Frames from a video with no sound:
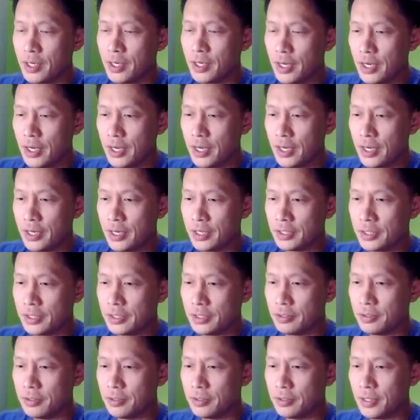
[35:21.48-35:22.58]
And
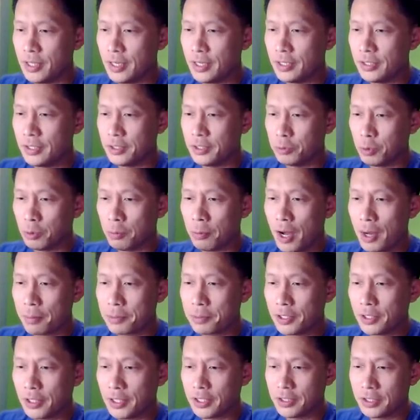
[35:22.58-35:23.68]
then it will
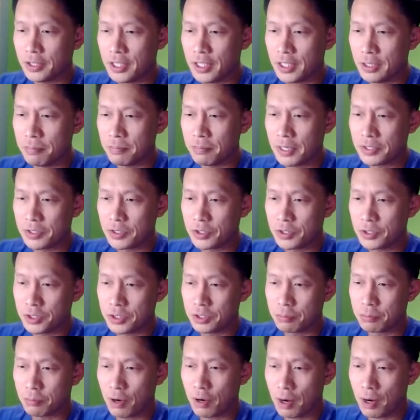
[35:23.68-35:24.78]
populate the messages
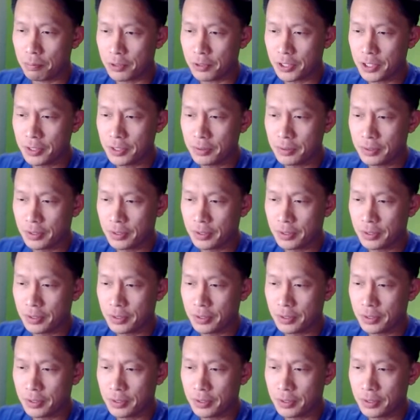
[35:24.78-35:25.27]
property,